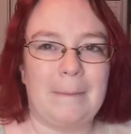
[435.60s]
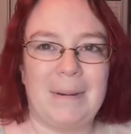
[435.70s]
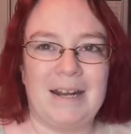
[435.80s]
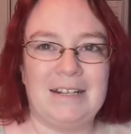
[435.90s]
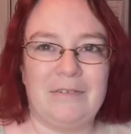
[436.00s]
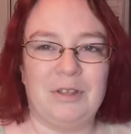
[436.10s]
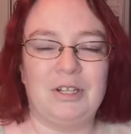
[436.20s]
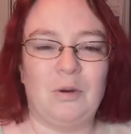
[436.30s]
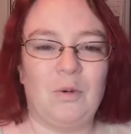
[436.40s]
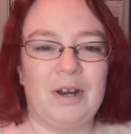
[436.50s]
But I
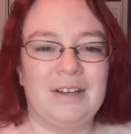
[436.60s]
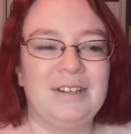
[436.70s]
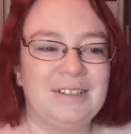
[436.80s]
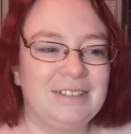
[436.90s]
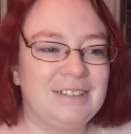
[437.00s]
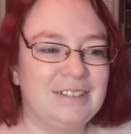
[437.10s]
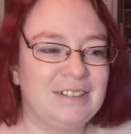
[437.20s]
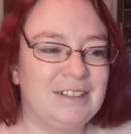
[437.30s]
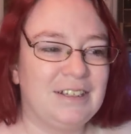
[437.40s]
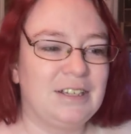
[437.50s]
definitely don't want to
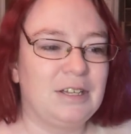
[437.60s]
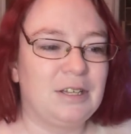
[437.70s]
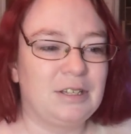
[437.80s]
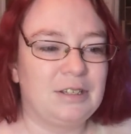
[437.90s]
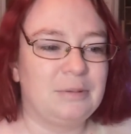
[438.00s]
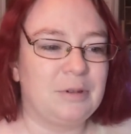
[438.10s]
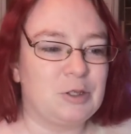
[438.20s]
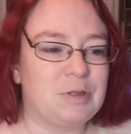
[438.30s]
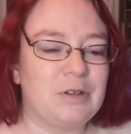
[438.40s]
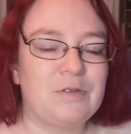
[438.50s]

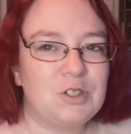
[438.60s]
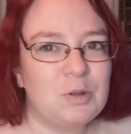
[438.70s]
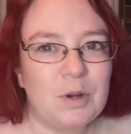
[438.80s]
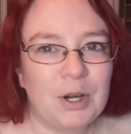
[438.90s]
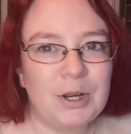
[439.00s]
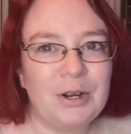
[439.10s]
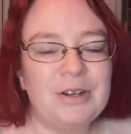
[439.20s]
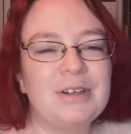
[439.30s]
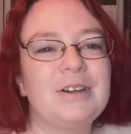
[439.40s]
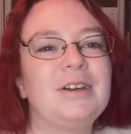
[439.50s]
push myself too
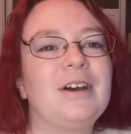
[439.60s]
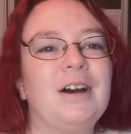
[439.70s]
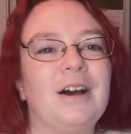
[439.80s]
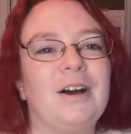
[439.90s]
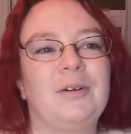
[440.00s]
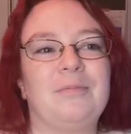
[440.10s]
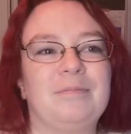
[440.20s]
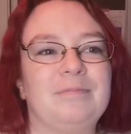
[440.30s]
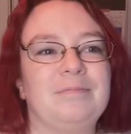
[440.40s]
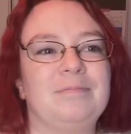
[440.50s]
hard
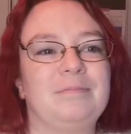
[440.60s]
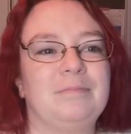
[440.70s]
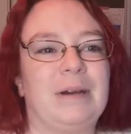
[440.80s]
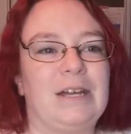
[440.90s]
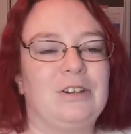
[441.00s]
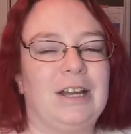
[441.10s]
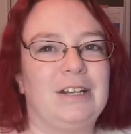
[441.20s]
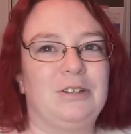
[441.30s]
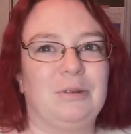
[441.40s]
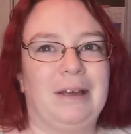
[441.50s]
by
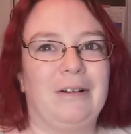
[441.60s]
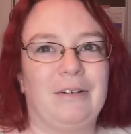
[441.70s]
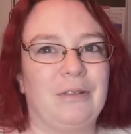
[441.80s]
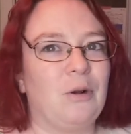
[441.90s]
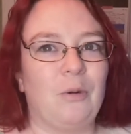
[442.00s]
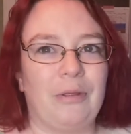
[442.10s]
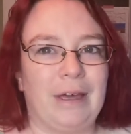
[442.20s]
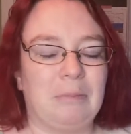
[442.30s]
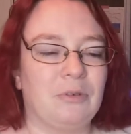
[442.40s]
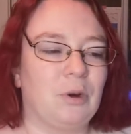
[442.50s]
trying to do like the whole
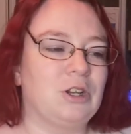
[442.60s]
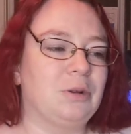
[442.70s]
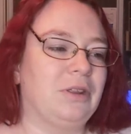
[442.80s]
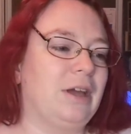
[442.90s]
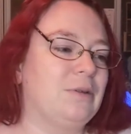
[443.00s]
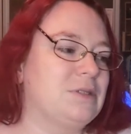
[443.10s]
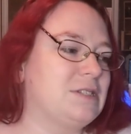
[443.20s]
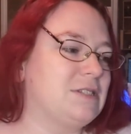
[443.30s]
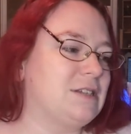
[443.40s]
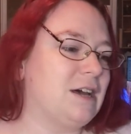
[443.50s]
thing before I do anything
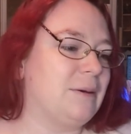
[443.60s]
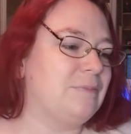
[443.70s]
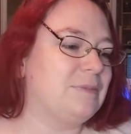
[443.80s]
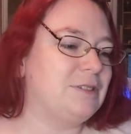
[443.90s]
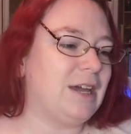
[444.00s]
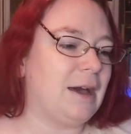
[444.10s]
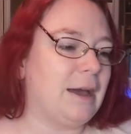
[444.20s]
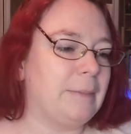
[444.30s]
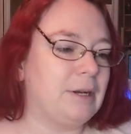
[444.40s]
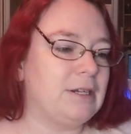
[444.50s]
else. So yeah,
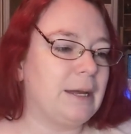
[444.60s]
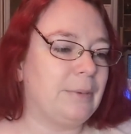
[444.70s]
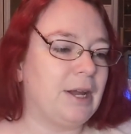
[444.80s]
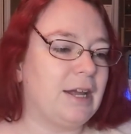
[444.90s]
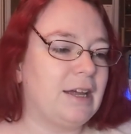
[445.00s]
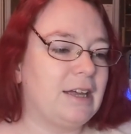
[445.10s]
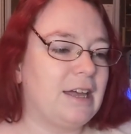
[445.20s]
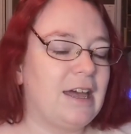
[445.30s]
I'm going to take a break